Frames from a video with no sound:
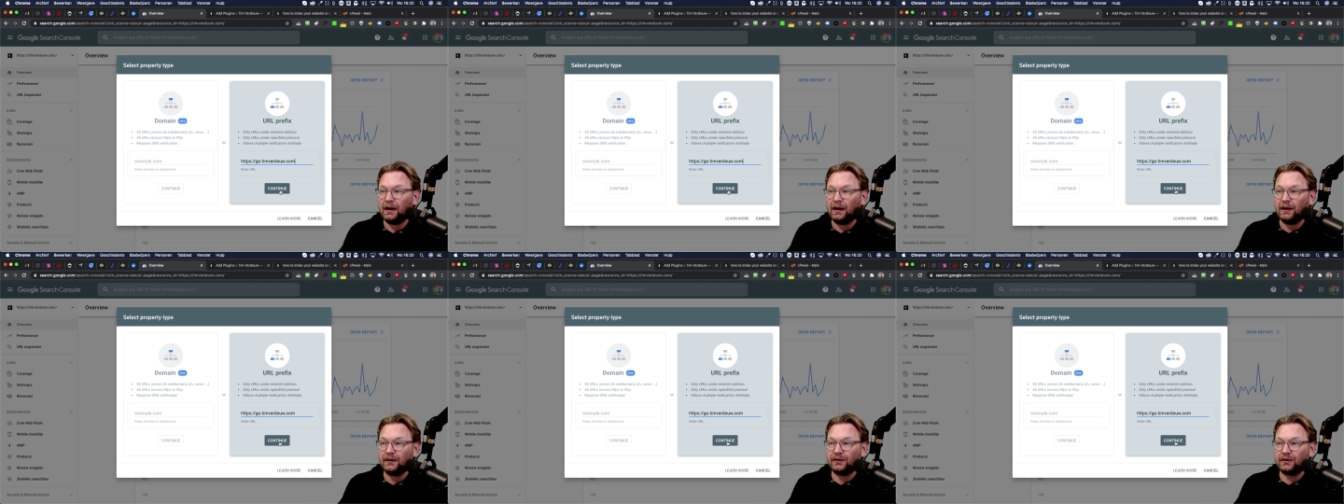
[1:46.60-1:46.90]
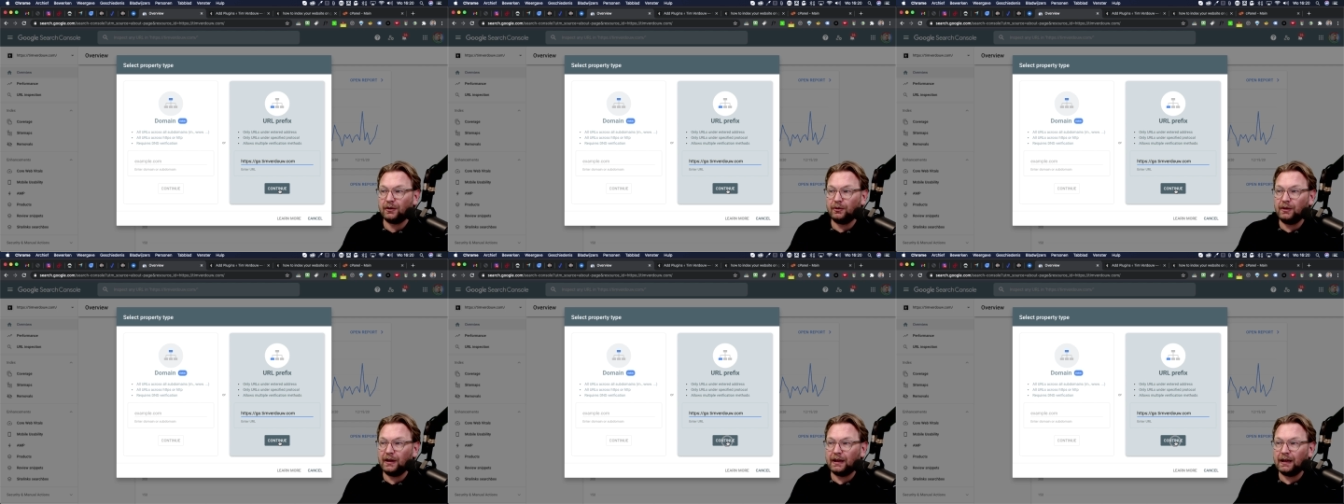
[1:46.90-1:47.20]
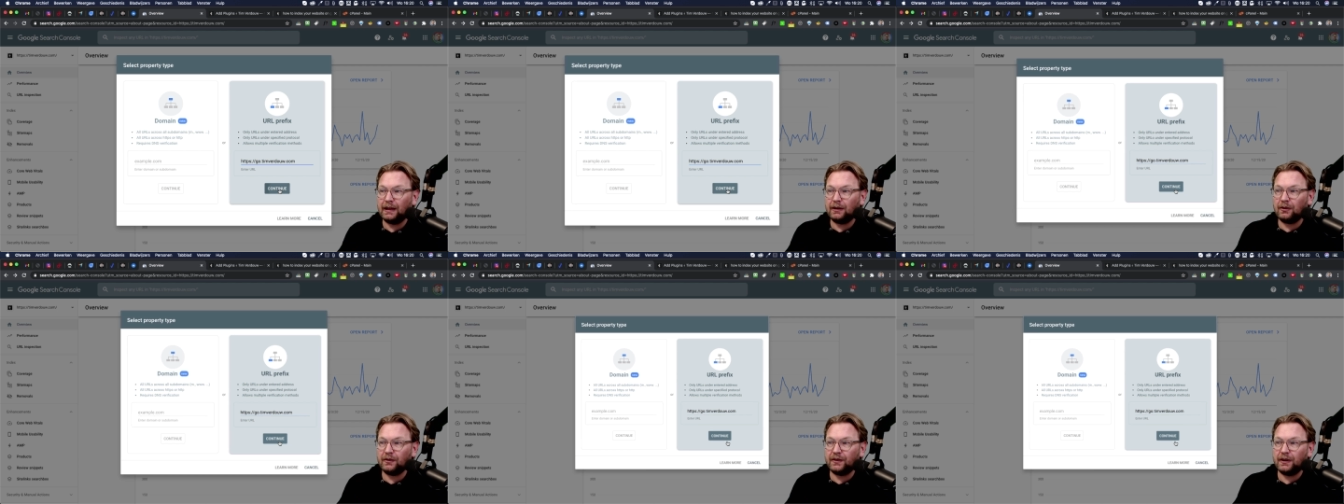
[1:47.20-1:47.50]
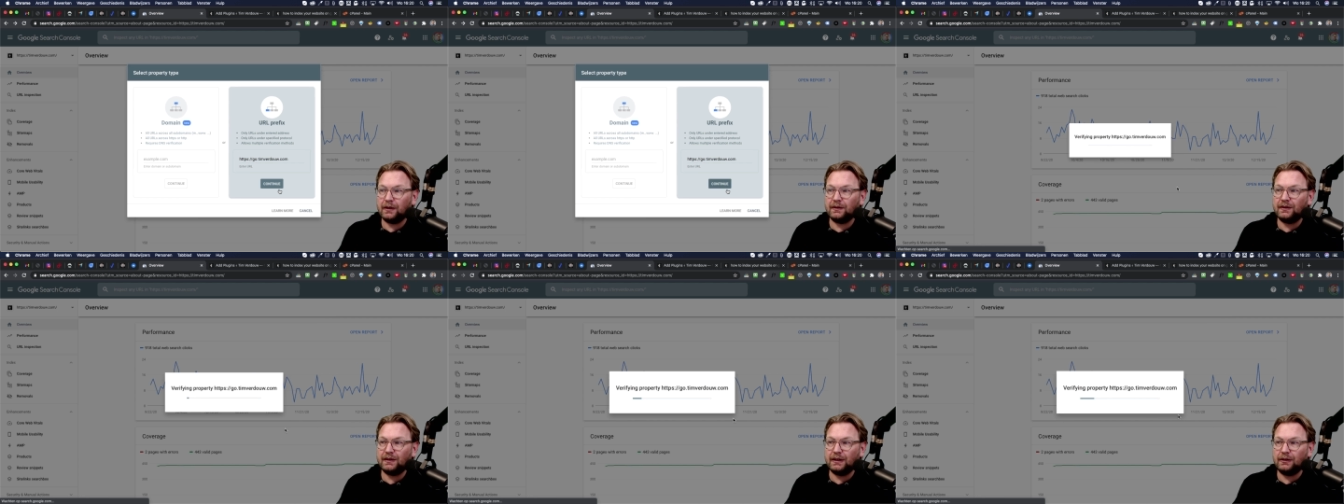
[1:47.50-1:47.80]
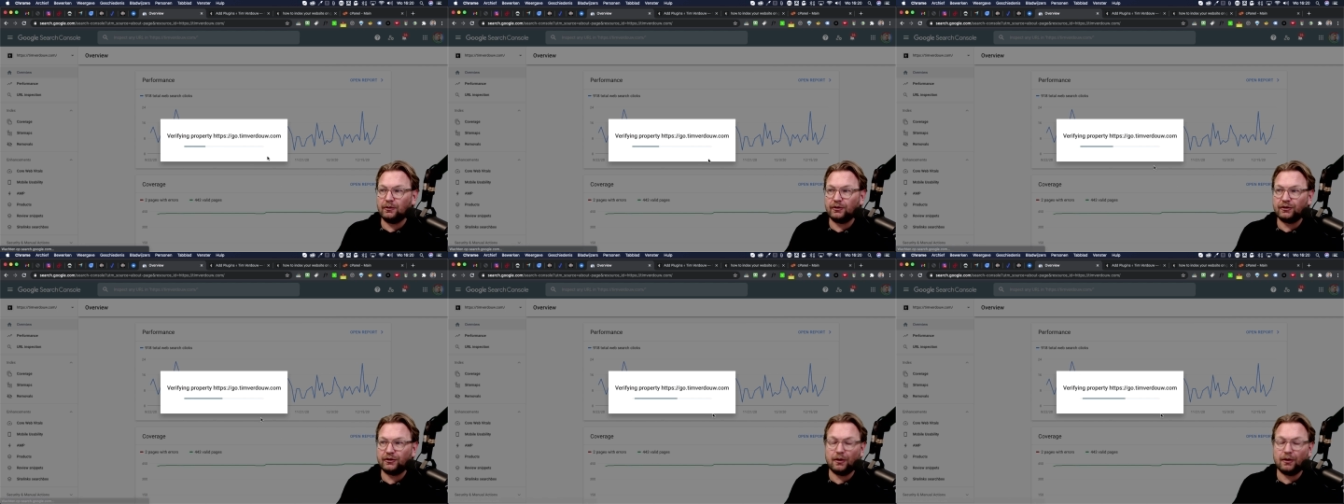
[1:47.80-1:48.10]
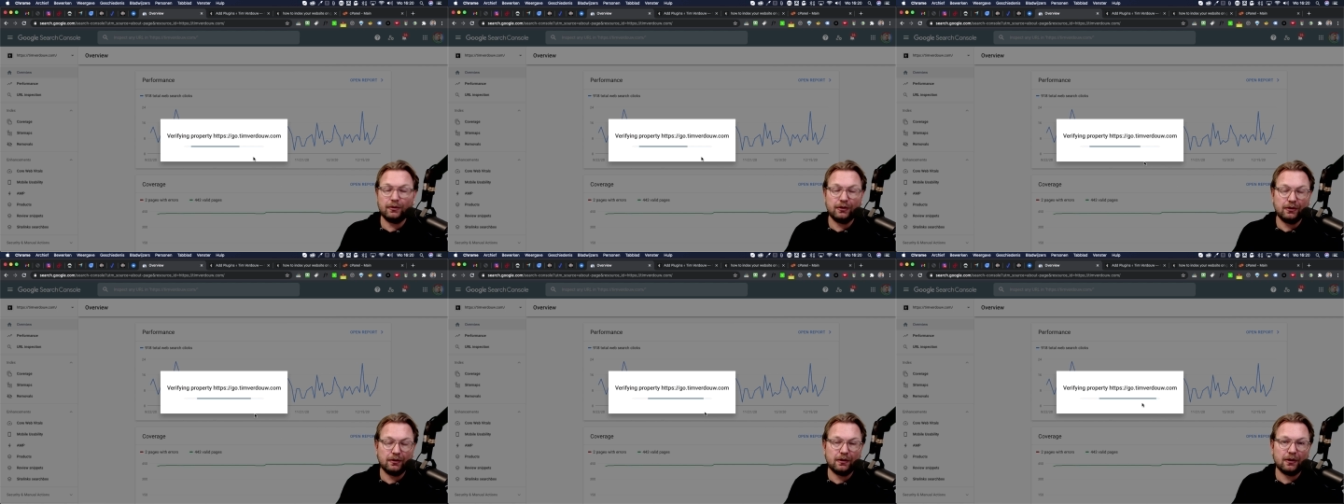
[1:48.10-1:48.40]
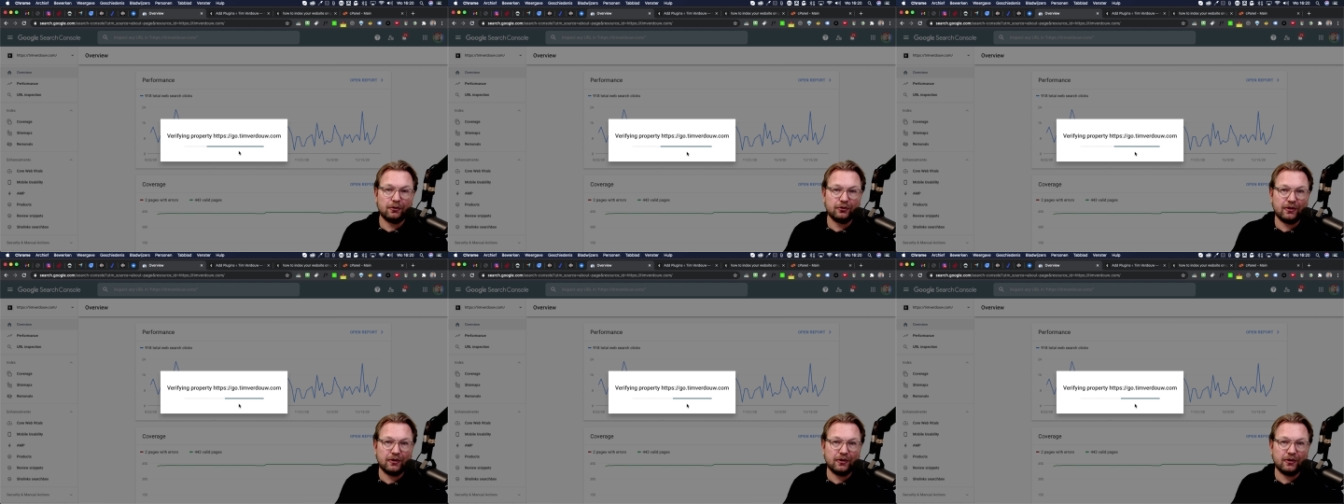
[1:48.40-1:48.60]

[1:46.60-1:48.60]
So you click on continue. So you're going